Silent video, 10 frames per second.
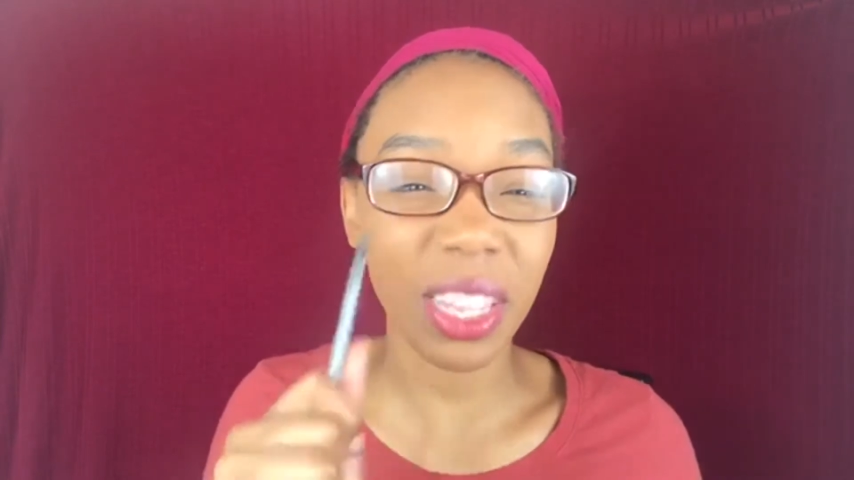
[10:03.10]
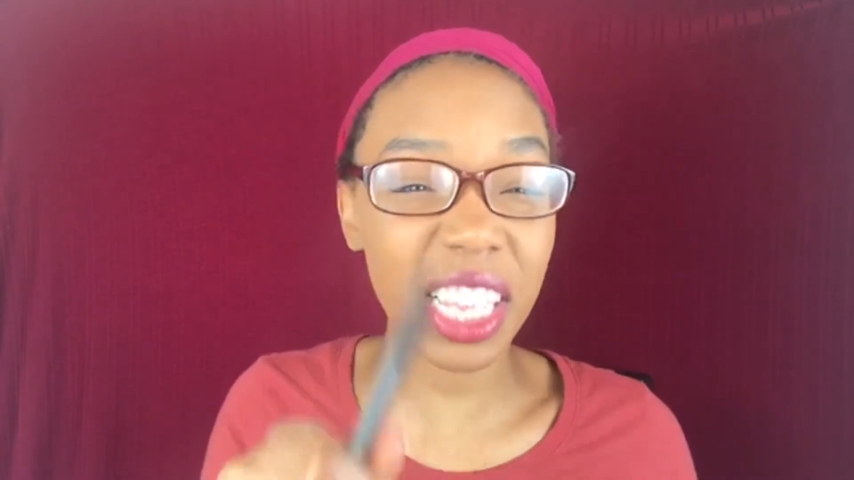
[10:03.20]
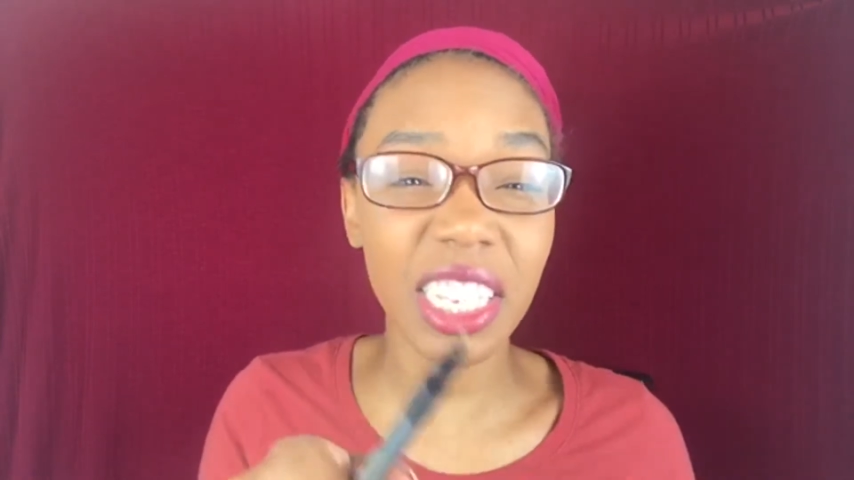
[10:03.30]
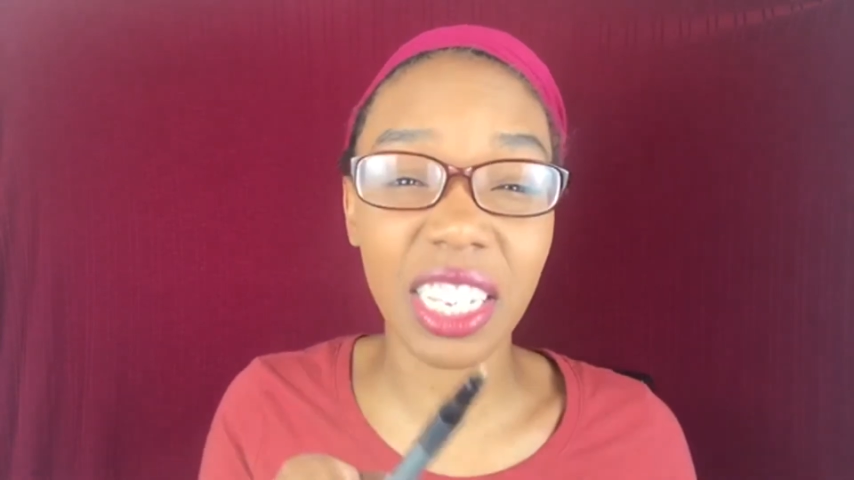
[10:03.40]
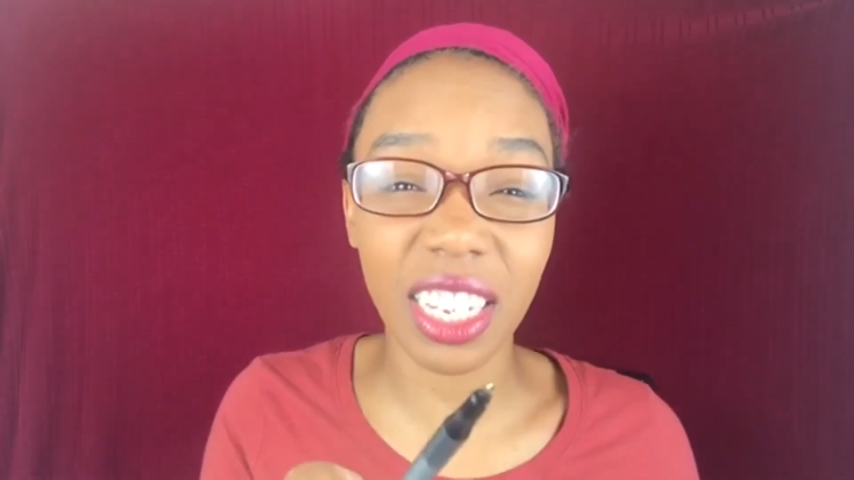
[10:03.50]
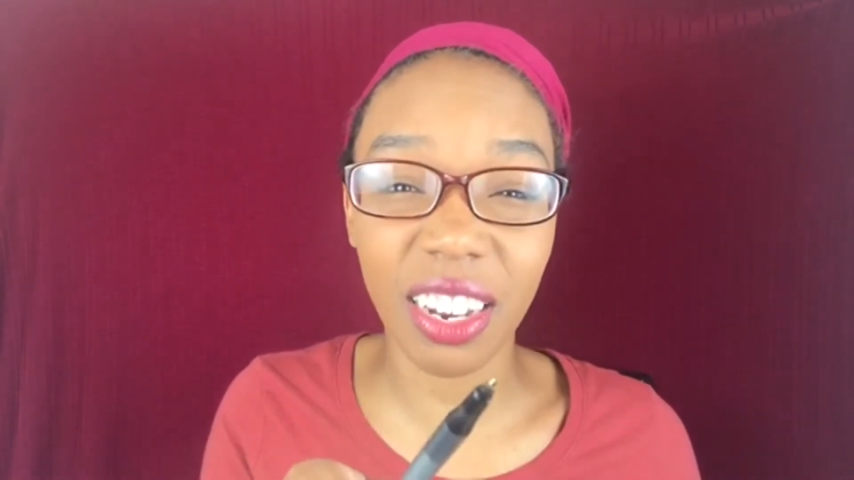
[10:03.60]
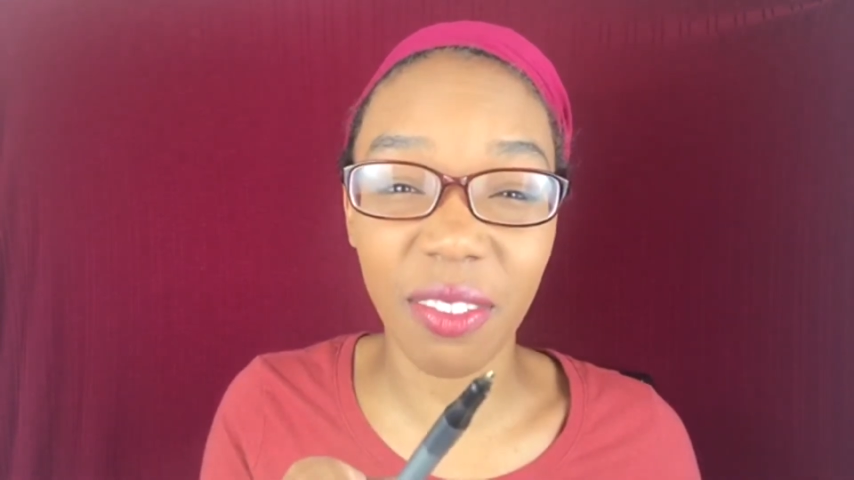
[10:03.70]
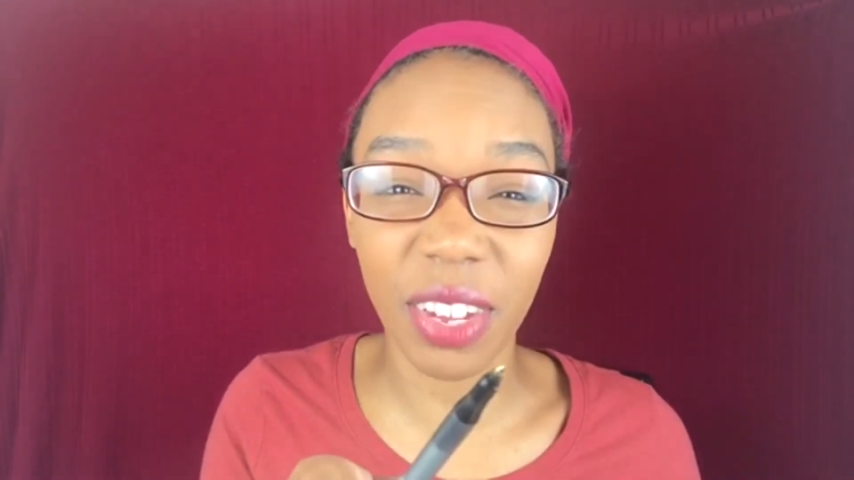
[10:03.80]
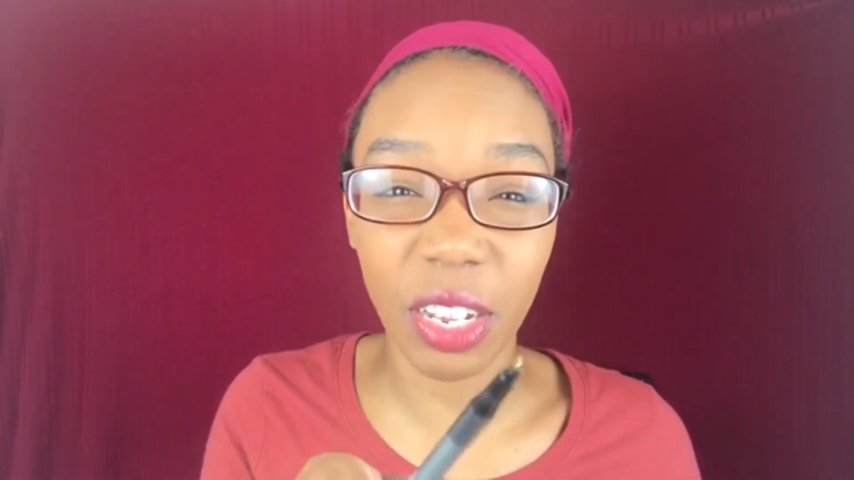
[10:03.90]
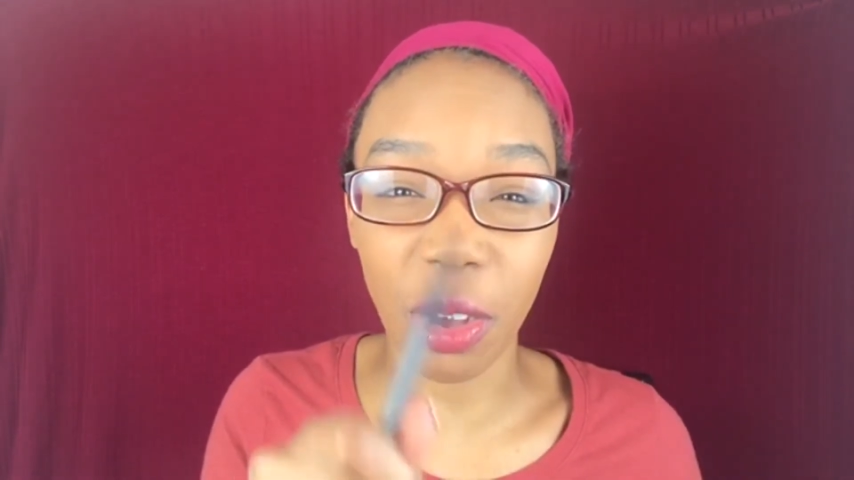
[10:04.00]
But this isn't a
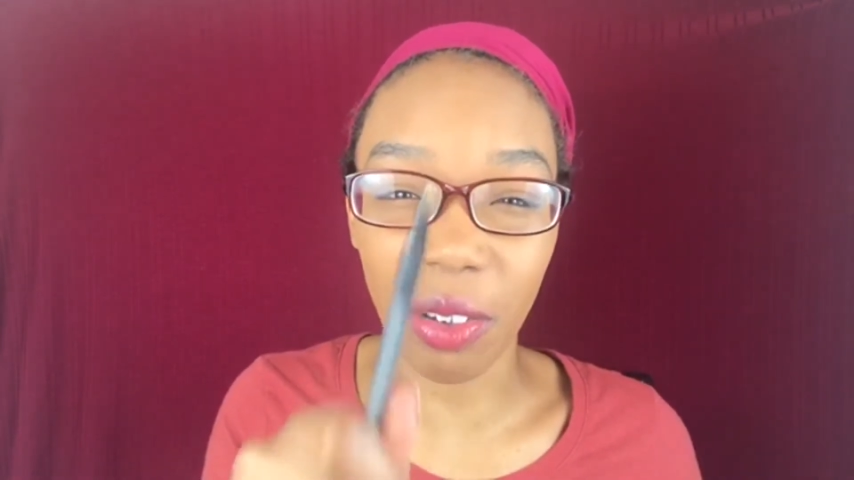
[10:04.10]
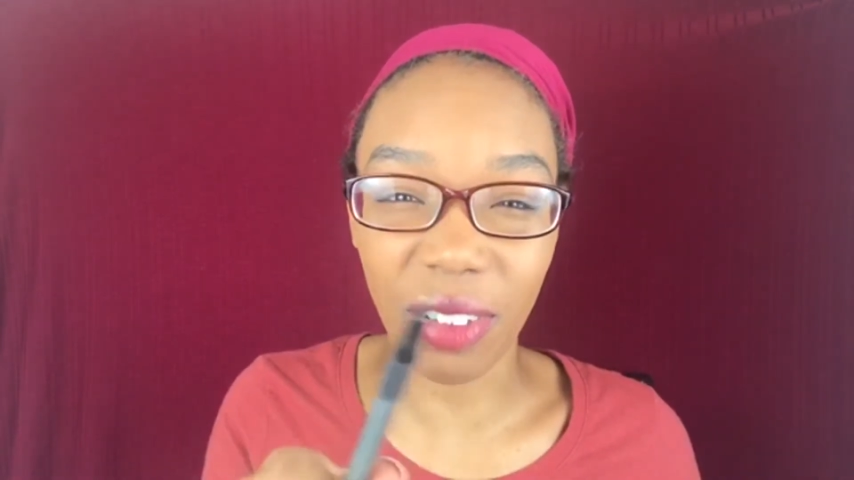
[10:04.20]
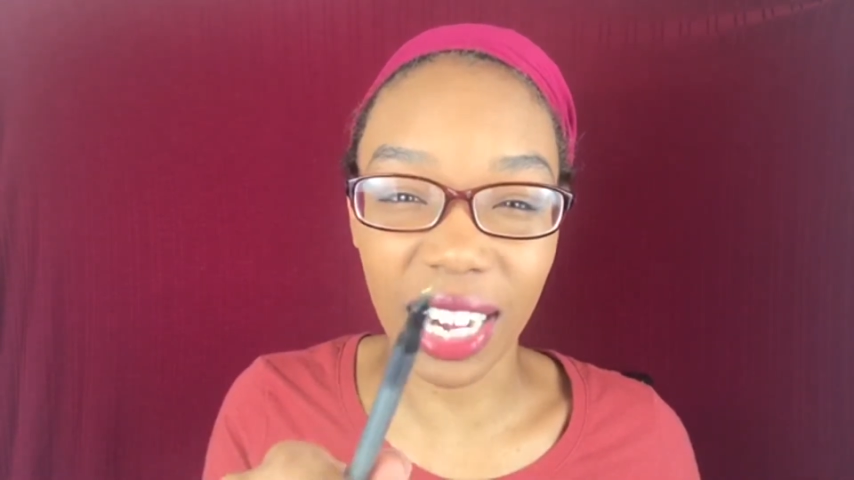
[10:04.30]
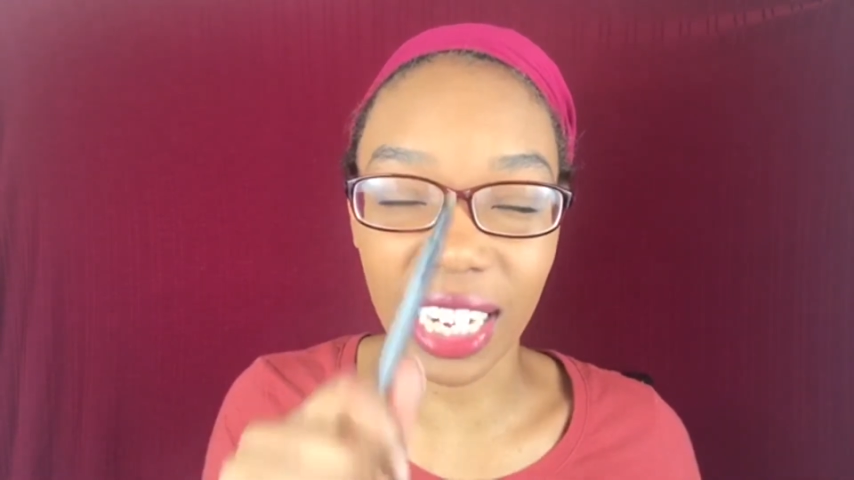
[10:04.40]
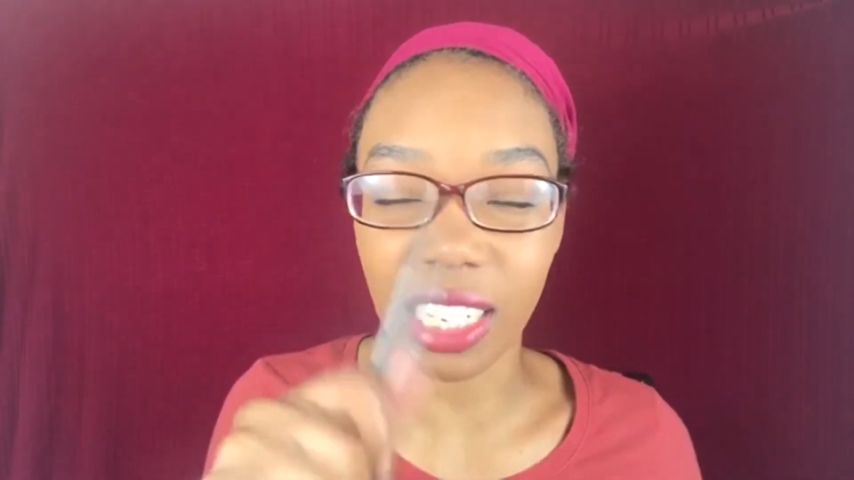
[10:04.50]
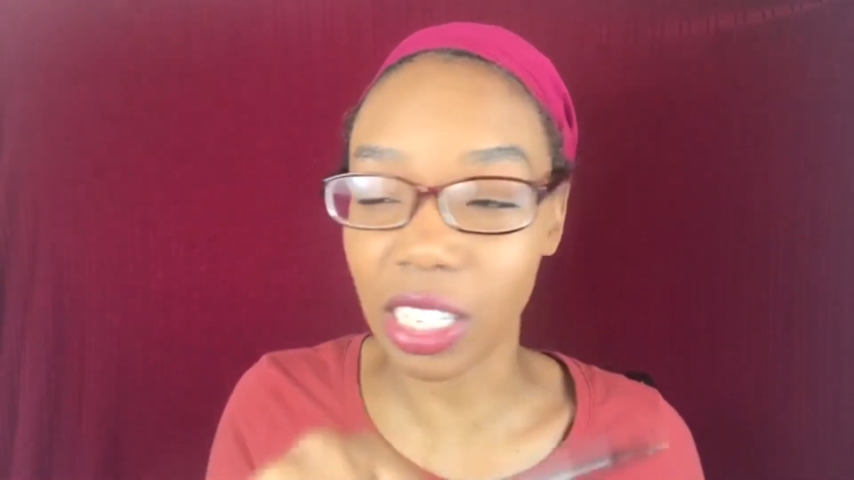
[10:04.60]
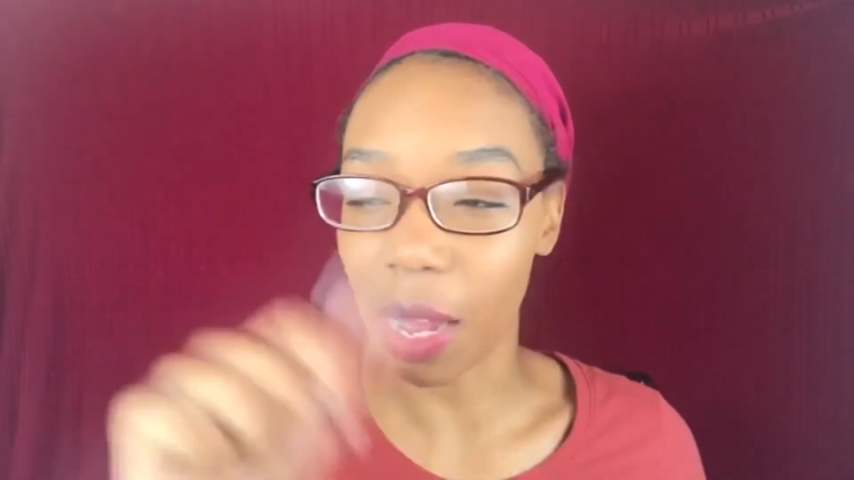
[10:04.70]
video on finances,